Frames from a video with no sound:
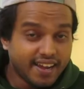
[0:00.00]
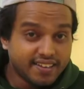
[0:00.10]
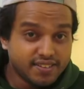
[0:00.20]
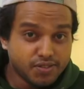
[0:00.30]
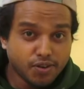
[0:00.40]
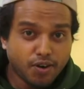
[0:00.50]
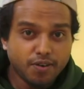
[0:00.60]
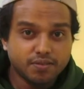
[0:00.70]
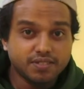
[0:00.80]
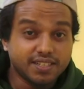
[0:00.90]

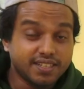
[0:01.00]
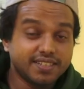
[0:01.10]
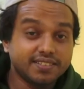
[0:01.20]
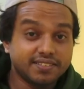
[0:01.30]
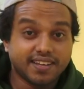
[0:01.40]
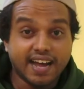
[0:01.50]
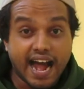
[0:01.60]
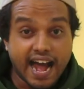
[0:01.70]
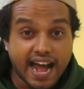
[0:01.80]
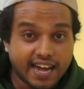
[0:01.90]
Resolve is
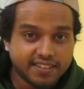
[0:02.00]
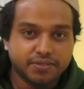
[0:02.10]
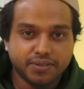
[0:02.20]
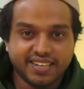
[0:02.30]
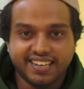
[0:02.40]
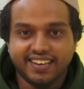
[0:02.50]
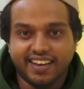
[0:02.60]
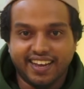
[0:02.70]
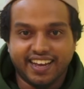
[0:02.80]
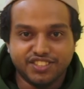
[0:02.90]
actually
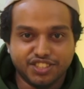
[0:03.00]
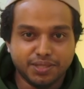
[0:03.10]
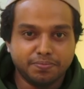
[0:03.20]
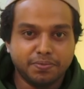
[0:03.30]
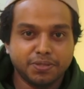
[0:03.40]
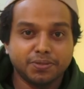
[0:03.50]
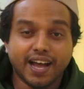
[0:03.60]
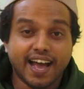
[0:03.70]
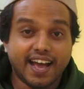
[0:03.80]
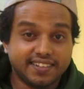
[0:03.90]
a GPU
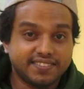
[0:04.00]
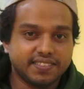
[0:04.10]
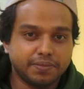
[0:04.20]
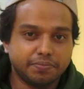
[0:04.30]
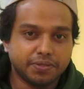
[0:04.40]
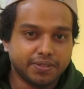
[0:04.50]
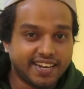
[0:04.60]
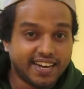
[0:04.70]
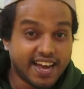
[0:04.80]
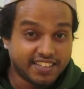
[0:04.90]
and CPU
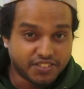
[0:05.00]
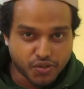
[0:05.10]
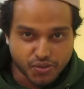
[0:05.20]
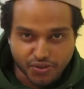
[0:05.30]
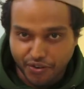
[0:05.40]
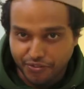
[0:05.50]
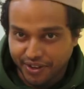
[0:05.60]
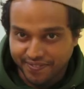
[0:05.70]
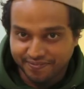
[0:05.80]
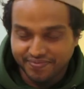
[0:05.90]
enhanced
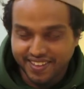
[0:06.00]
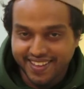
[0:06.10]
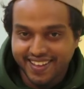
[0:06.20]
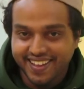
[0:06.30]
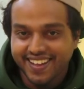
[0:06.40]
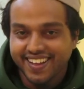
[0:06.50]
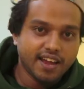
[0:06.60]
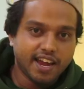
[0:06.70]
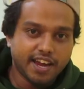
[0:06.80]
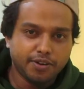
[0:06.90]
software.
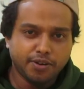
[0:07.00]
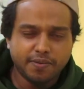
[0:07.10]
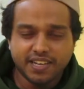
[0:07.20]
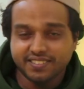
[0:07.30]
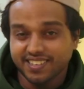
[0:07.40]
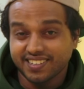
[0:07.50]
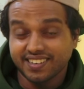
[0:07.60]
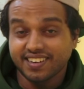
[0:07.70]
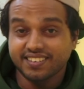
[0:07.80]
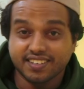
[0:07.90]
Adobe has
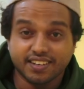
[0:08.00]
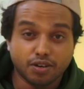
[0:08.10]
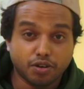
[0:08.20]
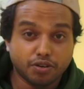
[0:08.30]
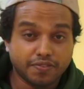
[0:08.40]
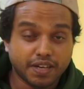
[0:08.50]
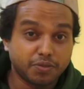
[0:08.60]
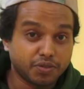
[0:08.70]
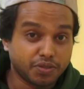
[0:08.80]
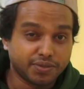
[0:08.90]
traditionally said a lot of time
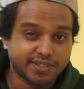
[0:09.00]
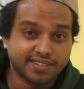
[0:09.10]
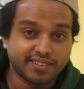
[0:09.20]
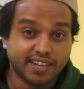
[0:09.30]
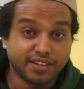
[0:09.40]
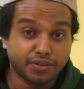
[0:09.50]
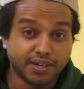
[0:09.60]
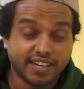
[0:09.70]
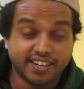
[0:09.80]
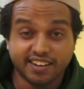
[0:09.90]
to the users that you
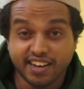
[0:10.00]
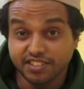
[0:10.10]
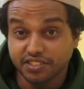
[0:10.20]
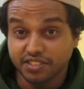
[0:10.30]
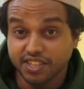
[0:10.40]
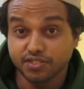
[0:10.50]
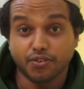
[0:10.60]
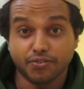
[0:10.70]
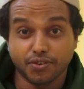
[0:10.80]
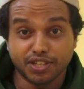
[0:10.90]
can enhance the
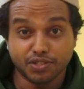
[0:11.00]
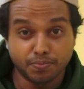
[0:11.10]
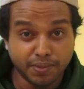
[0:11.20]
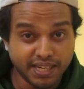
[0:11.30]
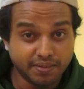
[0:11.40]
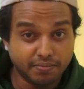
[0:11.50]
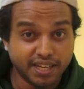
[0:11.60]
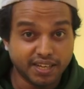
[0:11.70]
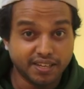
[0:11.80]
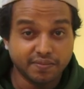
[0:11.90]
software's speed
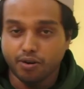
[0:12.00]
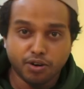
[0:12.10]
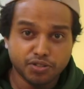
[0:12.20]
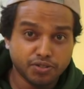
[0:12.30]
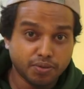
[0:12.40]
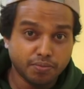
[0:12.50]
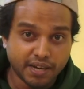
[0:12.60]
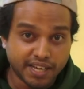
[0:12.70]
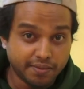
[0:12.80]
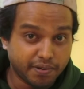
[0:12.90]
by also
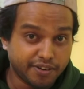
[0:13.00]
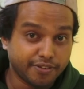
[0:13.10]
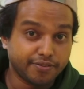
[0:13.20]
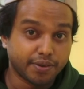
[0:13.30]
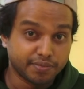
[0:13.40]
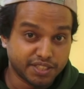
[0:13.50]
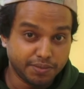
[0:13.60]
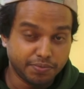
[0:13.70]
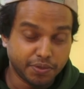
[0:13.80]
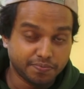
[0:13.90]
buying power from the
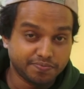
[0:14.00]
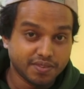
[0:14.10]
GPU.